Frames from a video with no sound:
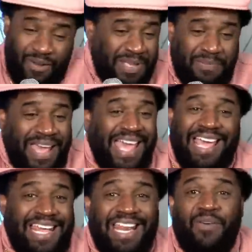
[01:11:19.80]
They're going to be
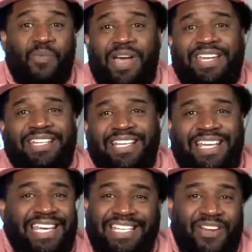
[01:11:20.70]
mad anyway.
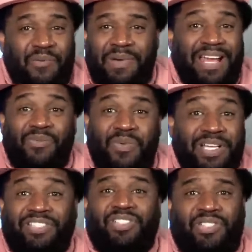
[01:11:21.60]
Nigga, don't
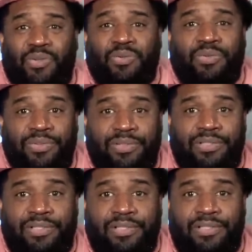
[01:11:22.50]
matter what you do.
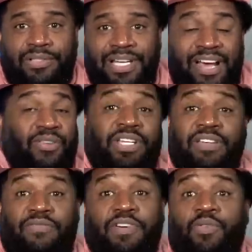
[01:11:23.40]
I
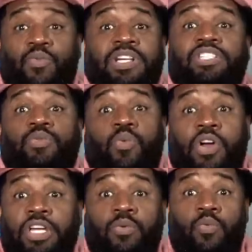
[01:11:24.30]
don't give a fuck what
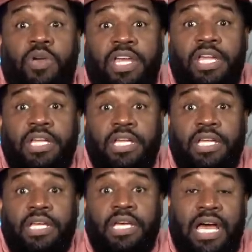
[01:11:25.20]
you working with.
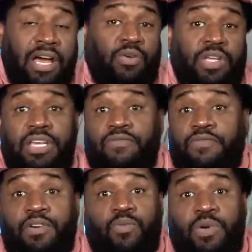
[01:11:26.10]
I don't
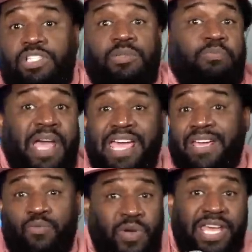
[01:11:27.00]
give a fuck what you
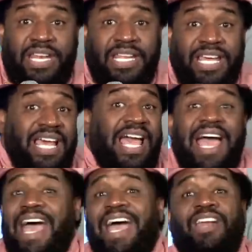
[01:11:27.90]
paying with.
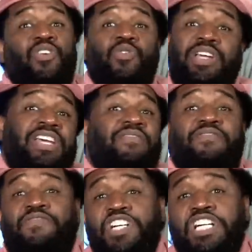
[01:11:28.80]
I don't
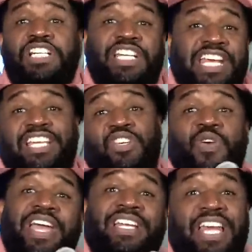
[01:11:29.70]
give a fuck,
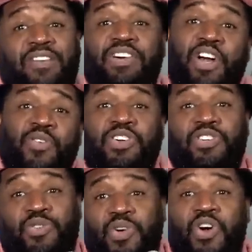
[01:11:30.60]
nigga. You ain't never
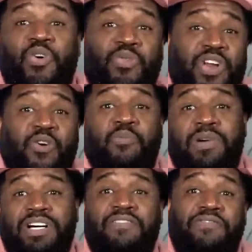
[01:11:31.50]
gonna control
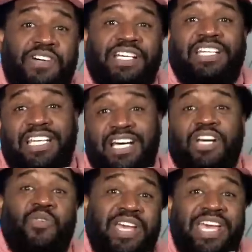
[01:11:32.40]
no
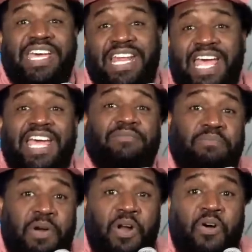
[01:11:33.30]
motherfucking
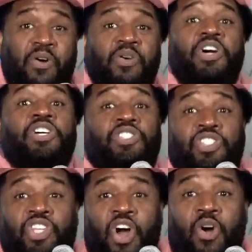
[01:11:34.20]
knucklehead ass brawl.
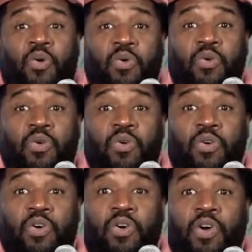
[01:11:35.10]
So
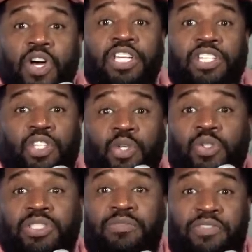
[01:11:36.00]

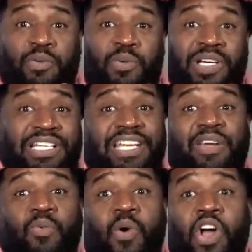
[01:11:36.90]
use them for
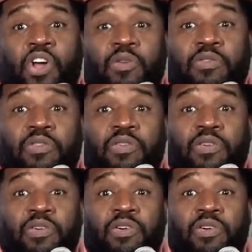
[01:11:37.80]
what they worth